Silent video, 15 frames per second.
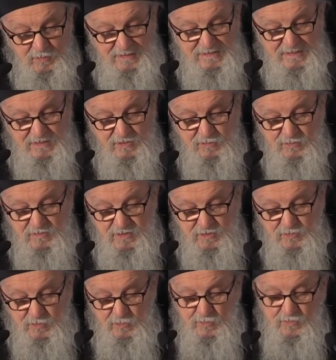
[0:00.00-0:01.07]
witness to this
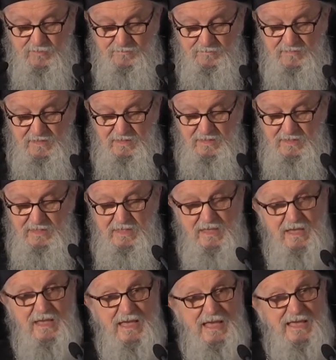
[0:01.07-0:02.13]

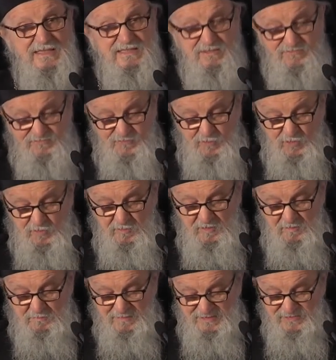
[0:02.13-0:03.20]
truth. As a
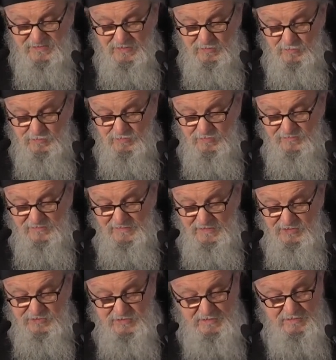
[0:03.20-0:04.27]
former persecutor of
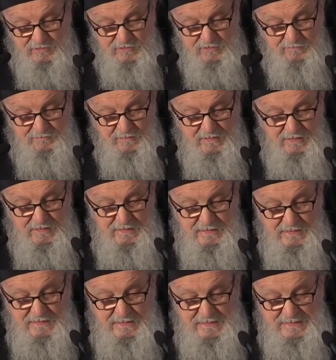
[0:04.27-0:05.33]
Christians,
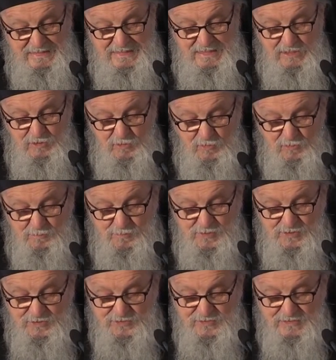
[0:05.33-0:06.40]
he knew
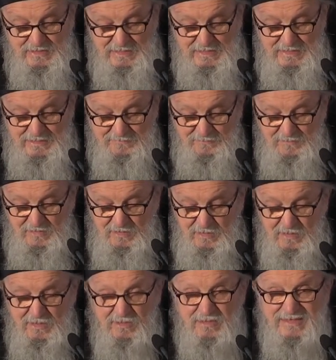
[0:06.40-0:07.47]
personally
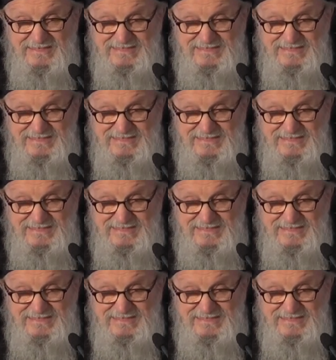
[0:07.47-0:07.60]
the